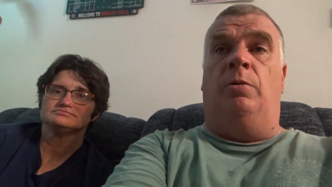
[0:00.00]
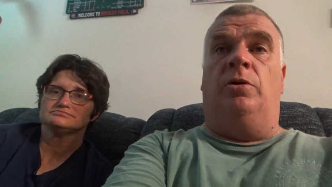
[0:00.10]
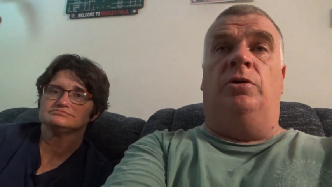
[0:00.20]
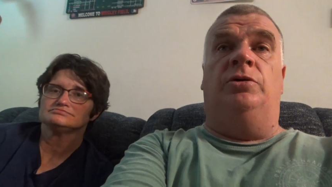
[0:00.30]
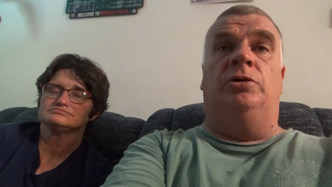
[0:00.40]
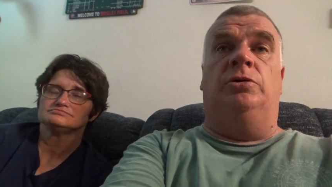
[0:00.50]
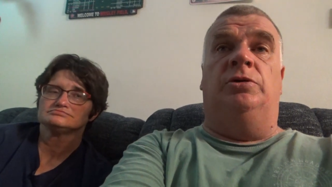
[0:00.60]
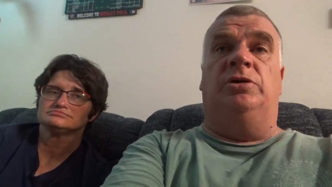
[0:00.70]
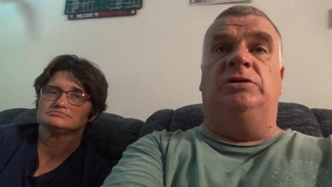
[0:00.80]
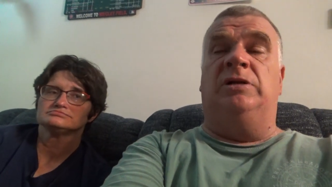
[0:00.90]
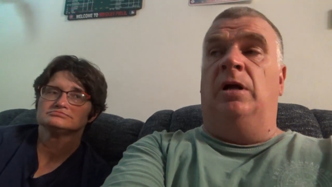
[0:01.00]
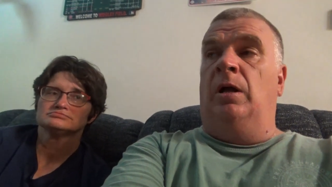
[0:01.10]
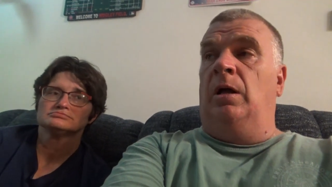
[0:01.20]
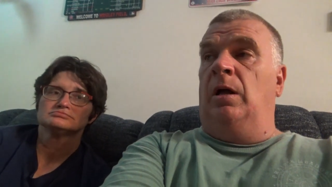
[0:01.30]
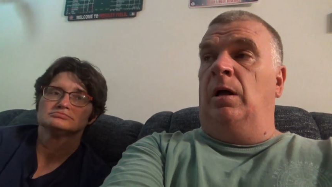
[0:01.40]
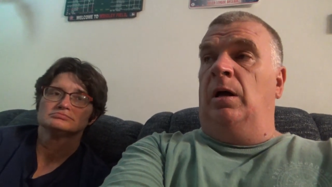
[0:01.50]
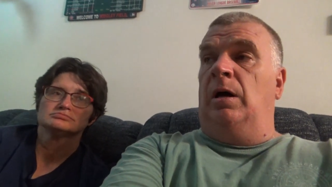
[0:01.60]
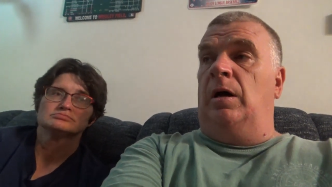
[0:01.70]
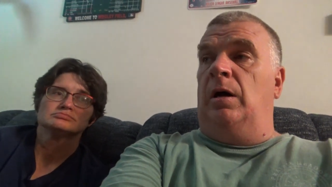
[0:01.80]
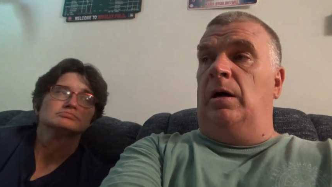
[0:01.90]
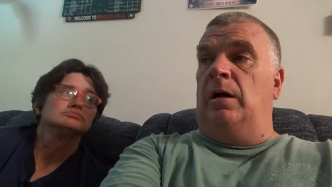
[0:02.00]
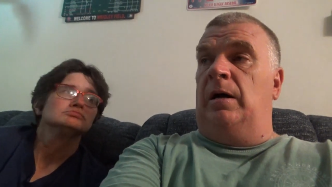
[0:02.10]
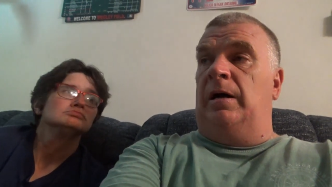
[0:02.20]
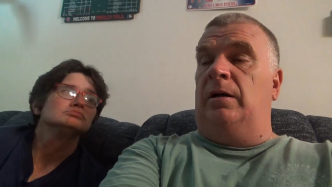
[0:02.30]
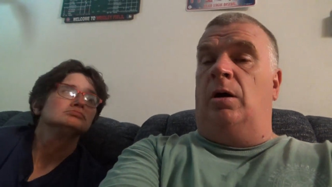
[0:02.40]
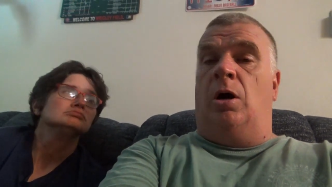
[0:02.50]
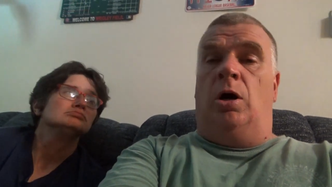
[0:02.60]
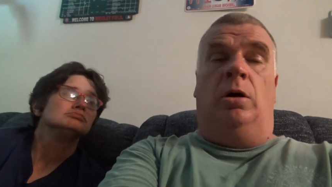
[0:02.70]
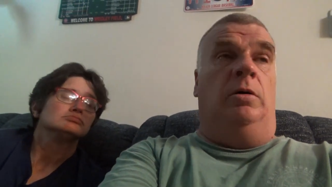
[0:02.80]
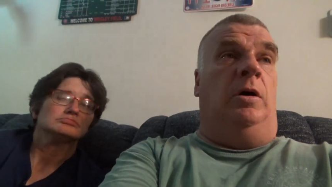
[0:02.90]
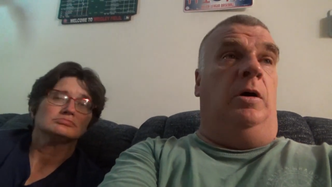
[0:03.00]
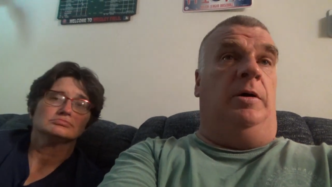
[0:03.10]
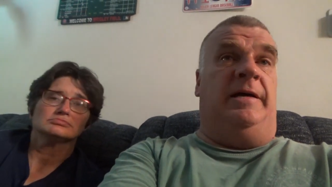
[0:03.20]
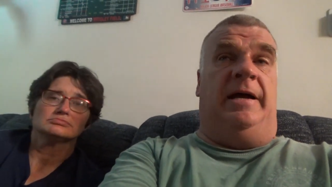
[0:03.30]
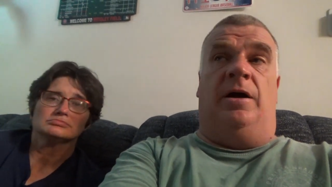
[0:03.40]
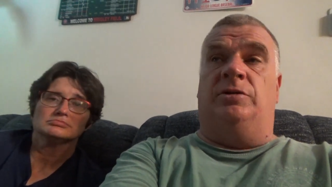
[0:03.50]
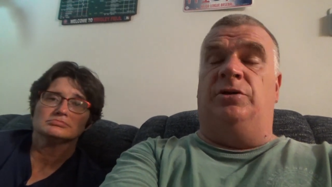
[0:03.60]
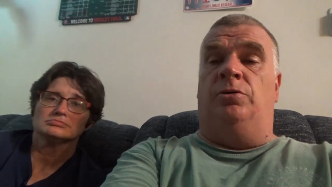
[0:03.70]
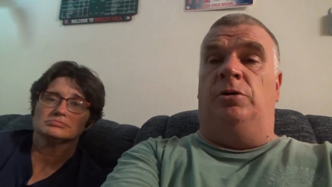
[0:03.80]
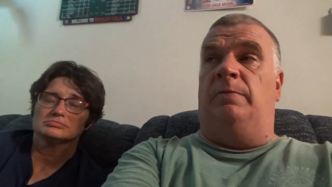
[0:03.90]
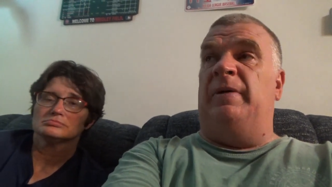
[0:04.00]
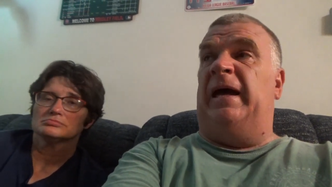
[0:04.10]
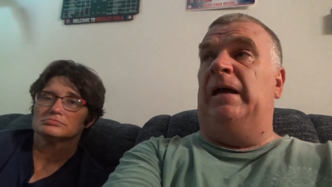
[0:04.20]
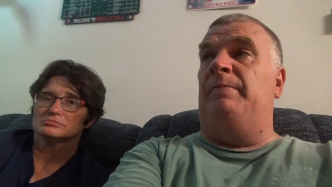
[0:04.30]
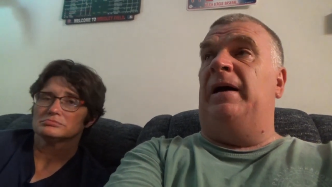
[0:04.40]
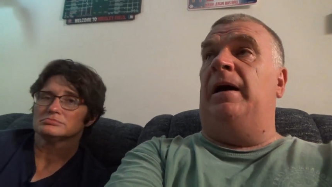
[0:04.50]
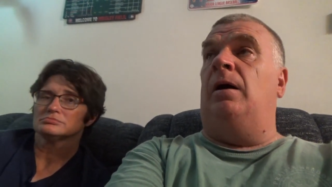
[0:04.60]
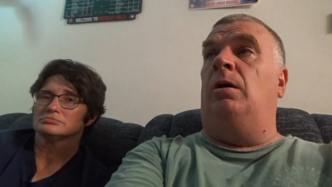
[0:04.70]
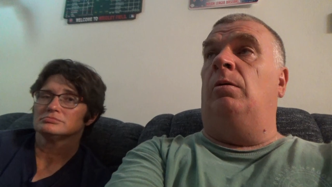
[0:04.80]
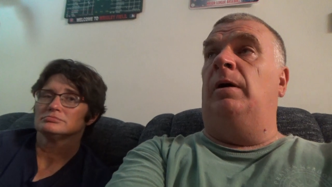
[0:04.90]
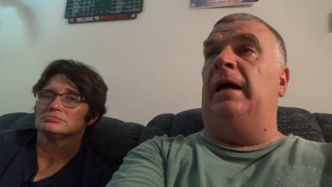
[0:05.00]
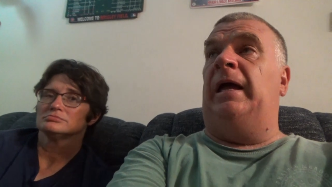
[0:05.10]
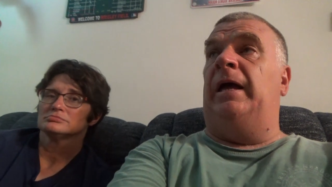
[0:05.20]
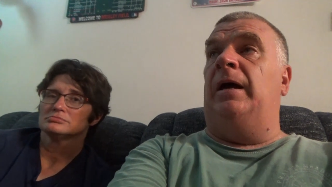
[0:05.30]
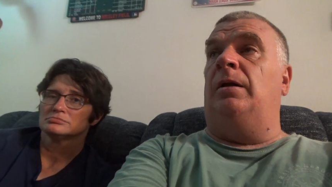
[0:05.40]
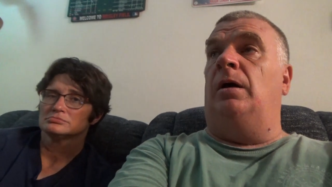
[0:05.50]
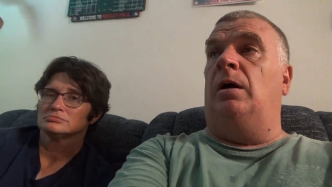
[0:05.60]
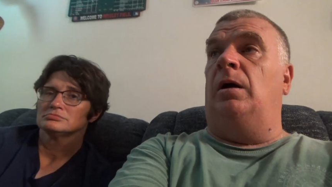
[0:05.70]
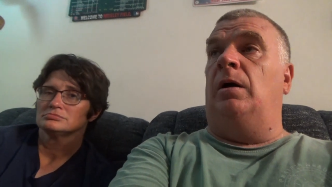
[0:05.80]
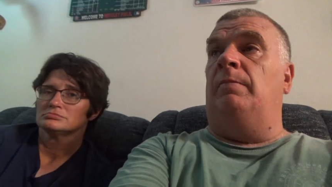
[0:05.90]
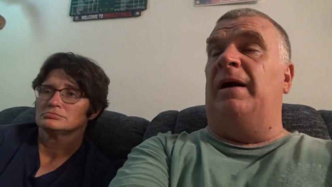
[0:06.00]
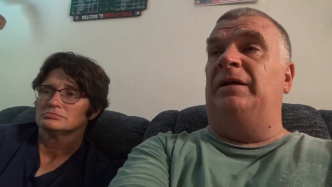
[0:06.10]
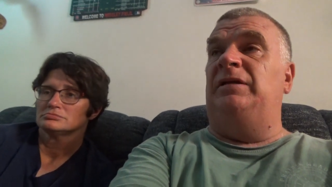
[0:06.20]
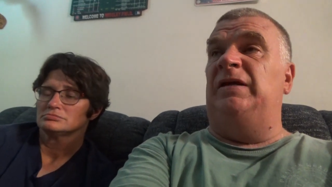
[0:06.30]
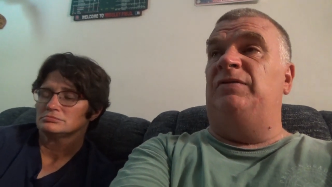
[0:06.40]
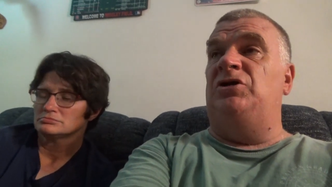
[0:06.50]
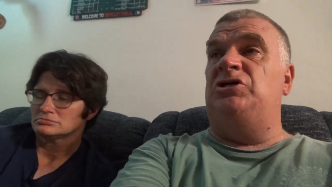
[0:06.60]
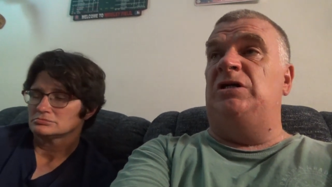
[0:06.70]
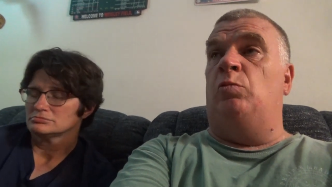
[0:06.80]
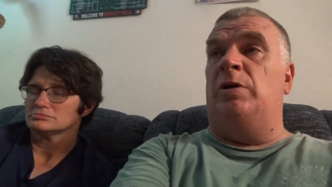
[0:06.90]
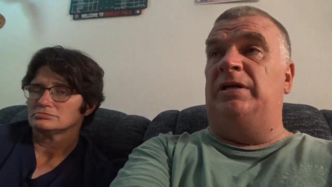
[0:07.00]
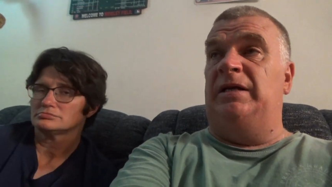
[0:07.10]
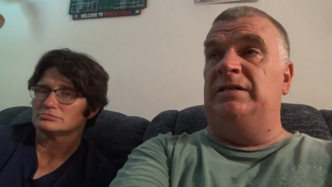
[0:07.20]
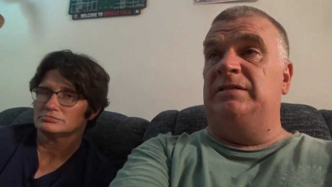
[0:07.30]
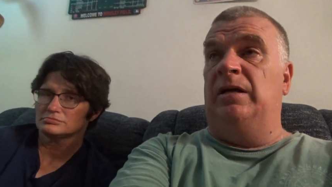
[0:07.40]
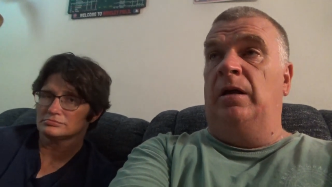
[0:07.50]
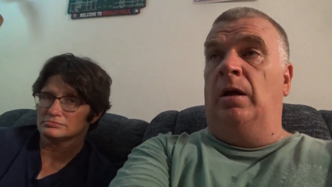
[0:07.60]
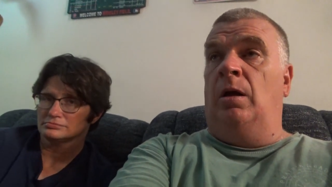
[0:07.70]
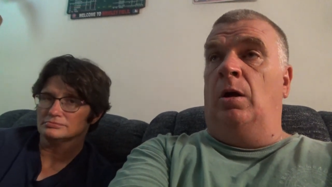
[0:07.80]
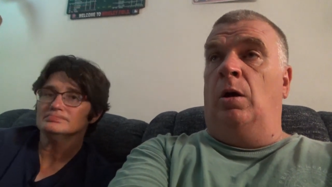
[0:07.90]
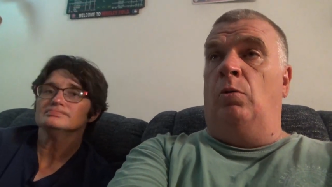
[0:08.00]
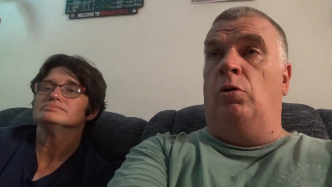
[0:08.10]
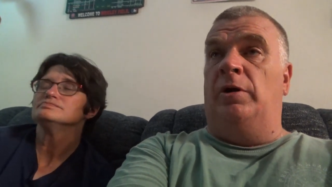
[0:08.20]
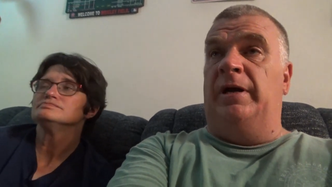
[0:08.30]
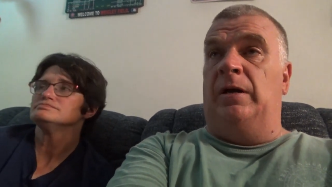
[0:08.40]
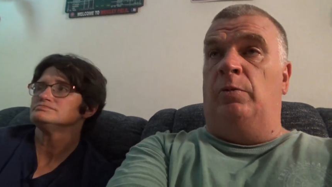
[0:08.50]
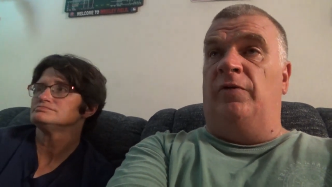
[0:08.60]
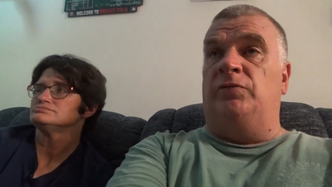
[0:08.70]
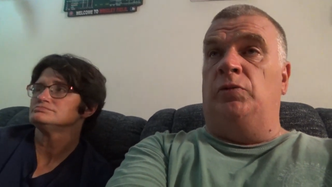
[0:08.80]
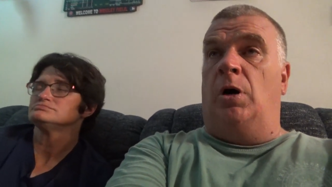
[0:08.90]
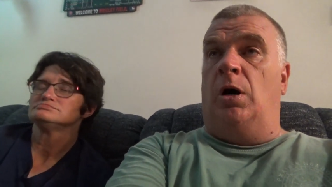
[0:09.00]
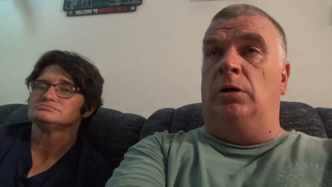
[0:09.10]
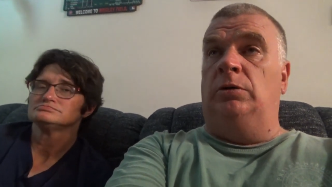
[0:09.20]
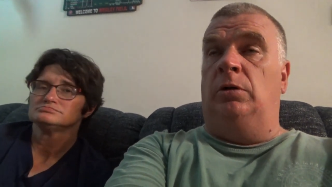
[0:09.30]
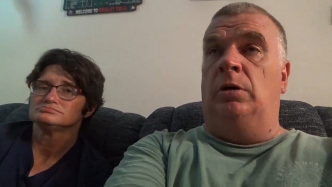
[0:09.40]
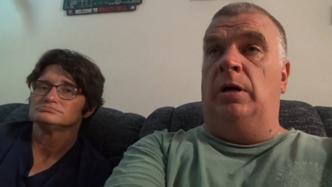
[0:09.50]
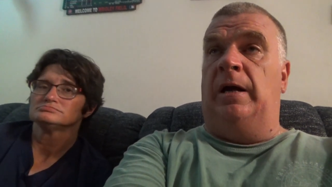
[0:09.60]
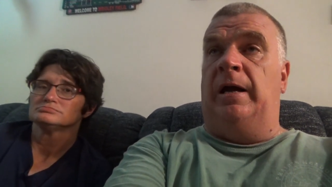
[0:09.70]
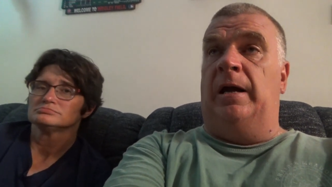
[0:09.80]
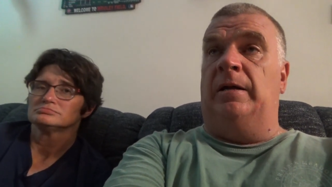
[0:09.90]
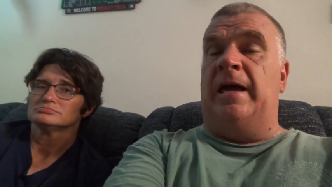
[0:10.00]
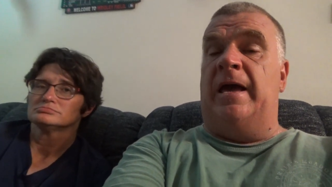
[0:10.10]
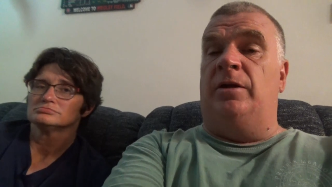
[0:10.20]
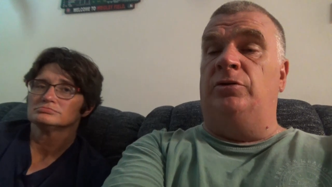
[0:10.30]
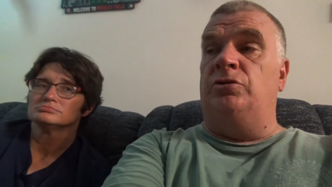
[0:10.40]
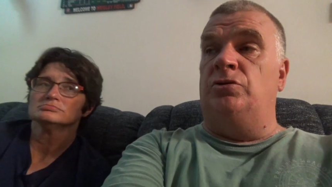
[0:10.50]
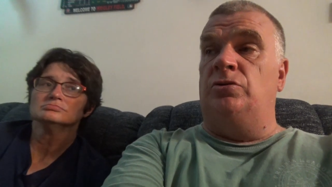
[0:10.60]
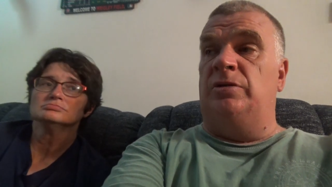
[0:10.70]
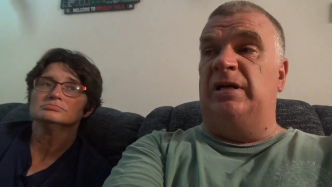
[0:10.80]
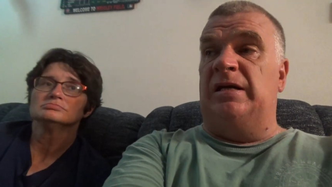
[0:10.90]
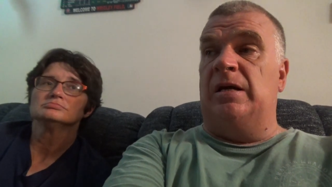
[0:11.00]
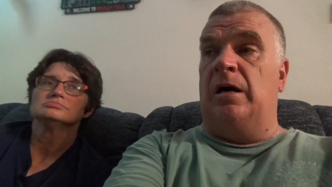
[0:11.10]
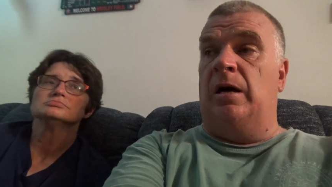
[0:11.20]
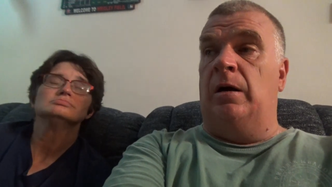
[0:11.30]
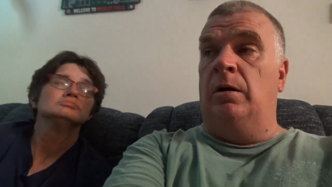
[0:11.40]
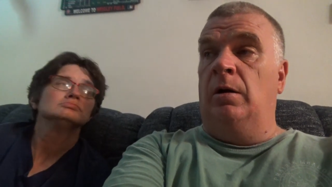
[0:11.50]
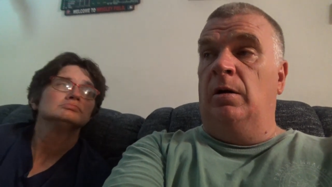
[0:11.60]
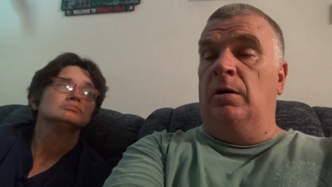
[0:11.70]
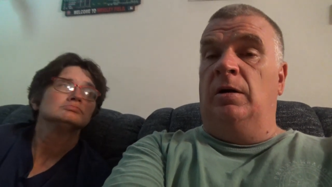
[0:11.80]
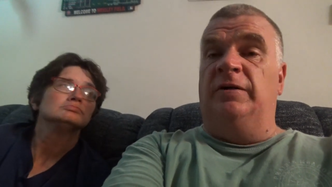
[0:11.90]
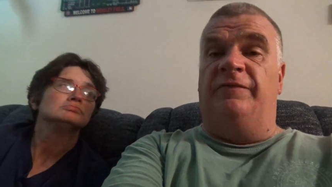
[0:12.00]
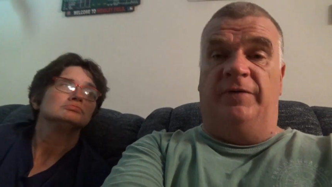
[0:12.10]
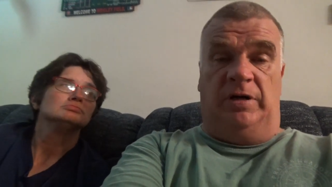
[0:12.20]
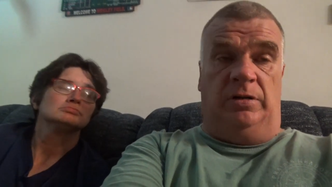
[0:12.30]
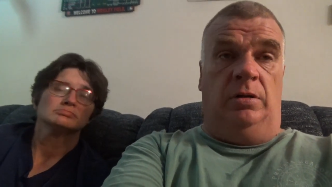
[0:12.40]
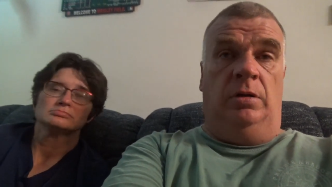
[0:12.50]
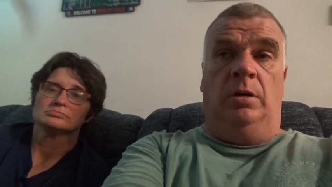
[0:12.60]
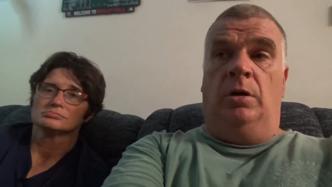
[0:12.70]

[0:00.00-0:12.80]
Speaker 1: what we're gonna do is on all our accounts, including PayPal and uh, my T V G winnings, mm-hmm. will get withdrawn and added to the uh, the fund.